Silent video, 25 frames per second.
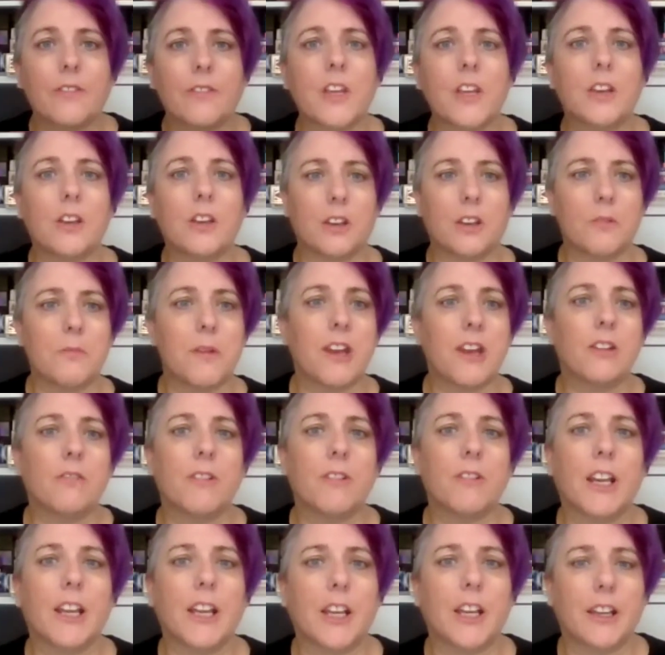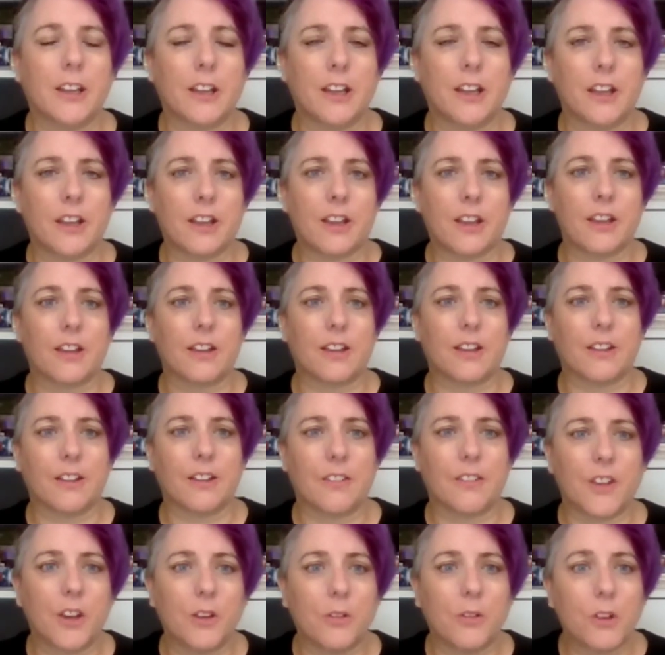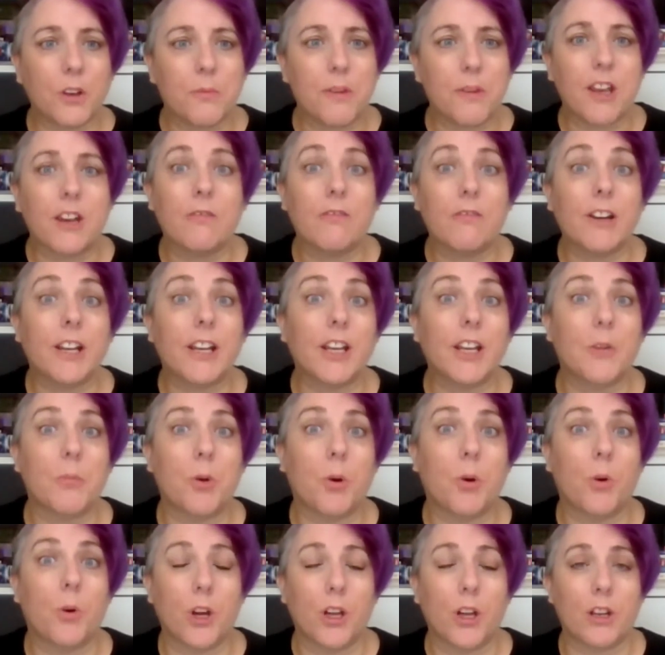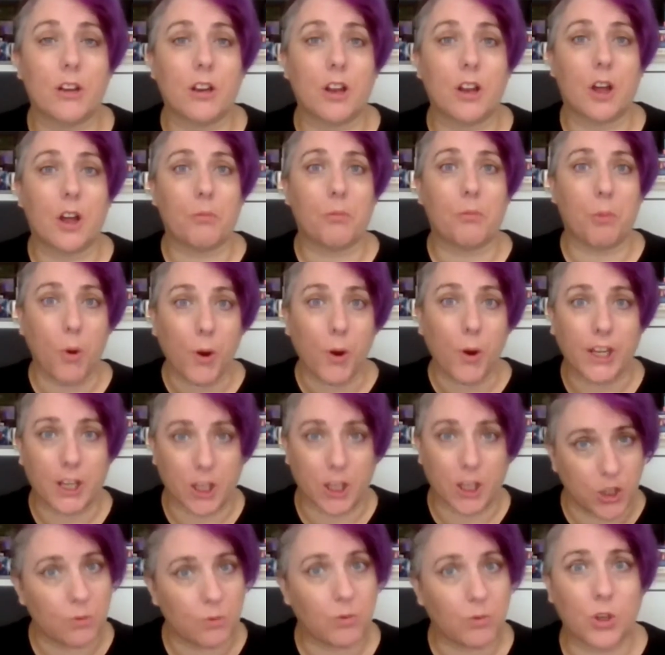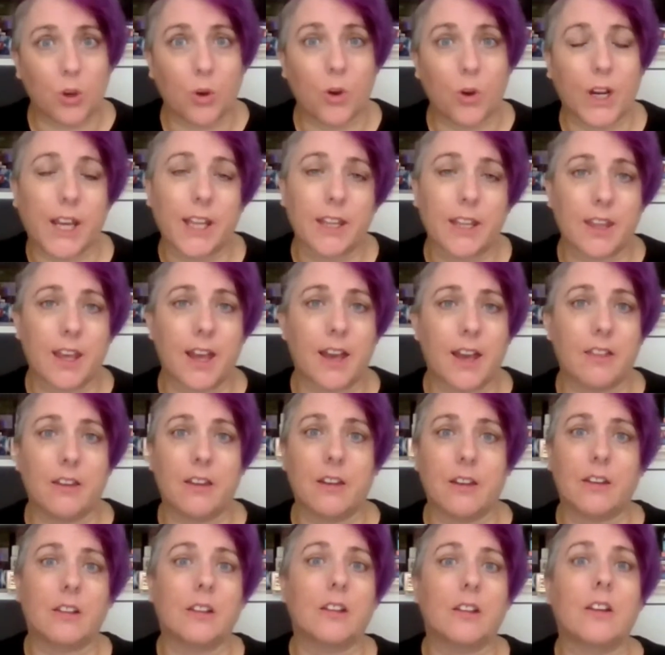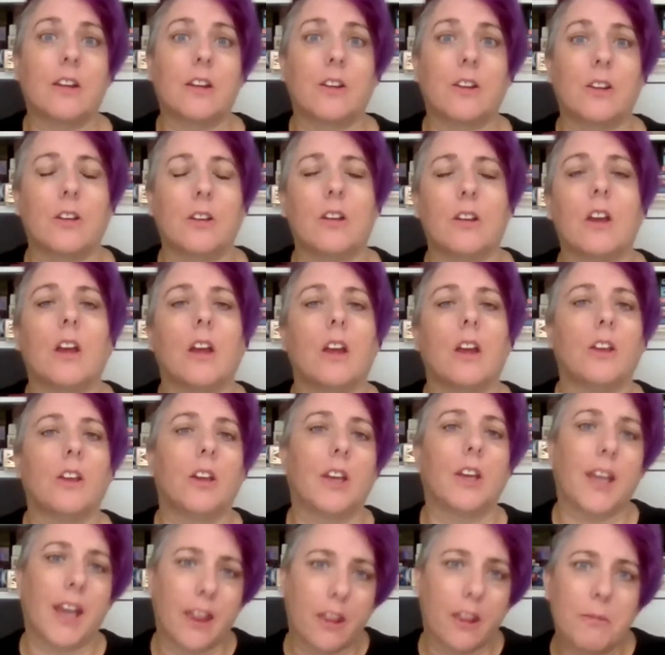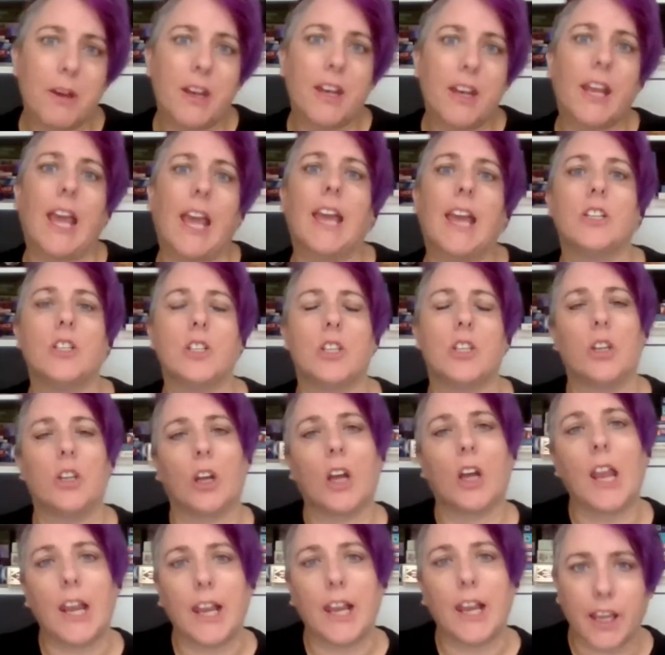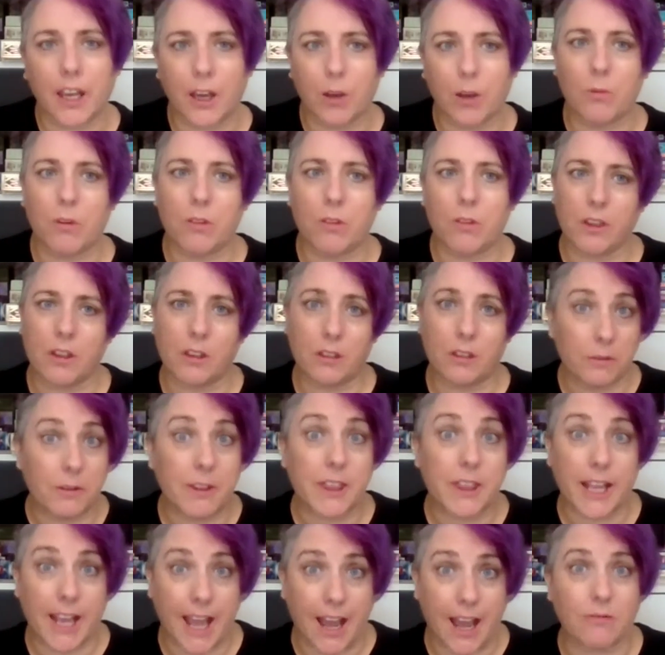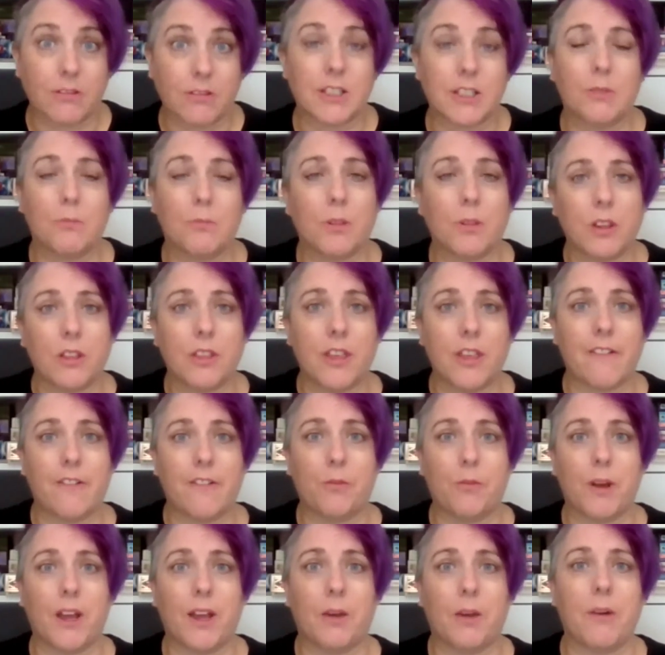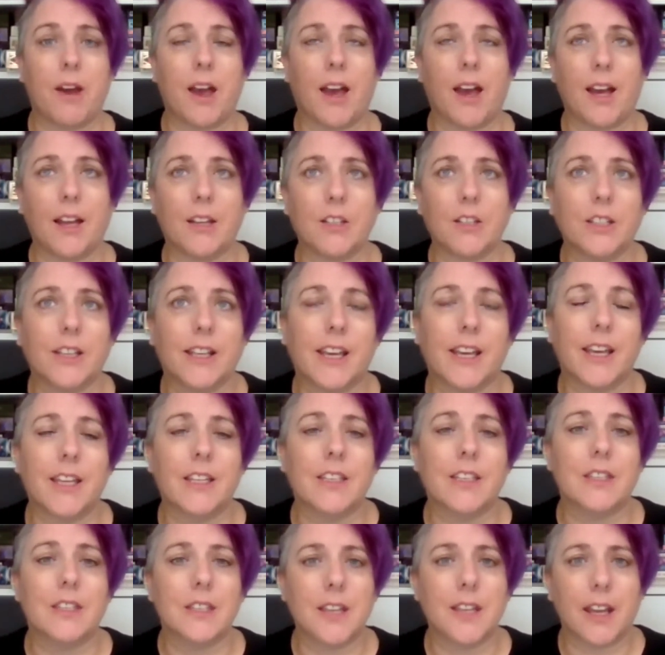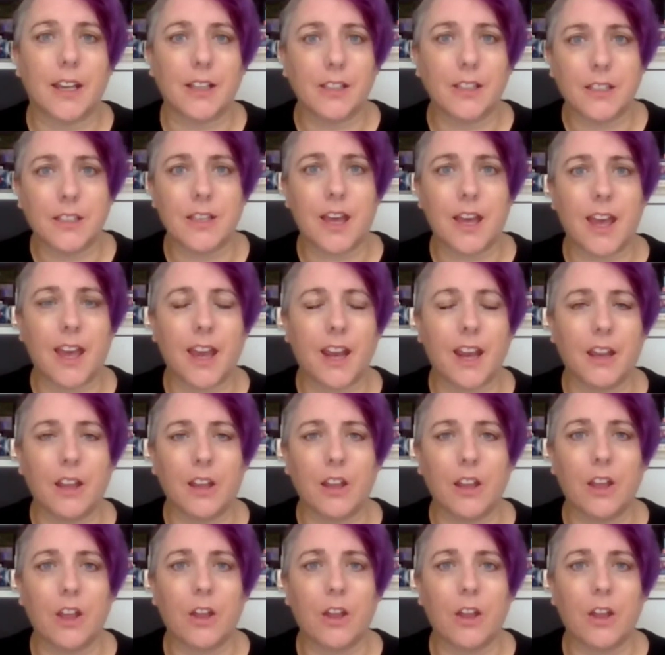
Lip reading: think you made a really important point as you were talking there, that you can get the medication, you can link in with the counselling, with the therapy, but actually it is the day-to-day